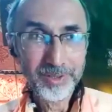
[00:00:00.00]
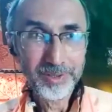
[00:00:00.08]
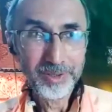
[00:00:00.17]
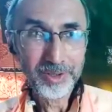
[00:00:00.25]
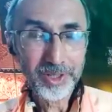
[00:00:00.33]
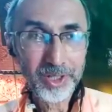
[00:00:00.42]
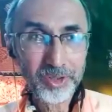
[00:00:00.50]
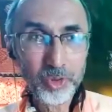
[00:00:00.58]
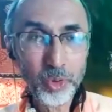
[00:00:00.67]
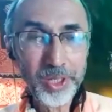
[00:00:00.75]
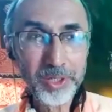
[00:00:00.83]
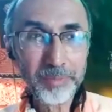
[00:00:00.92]
okay,
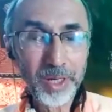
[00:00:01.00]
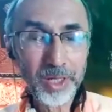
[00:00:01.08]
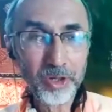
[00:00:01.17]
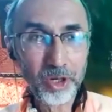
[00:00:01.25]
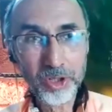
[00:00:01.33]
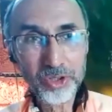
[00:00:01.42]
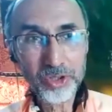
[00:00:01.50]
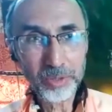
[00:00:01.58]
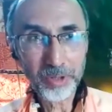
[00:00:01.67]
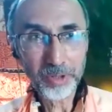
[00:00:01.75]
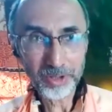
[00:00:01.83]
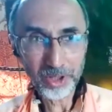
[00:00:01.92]
doing my ananya
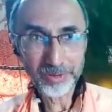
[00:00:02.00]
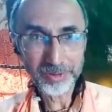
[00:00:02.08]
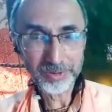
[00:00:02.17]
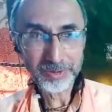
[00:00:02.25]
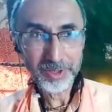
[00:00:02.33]
bhajan,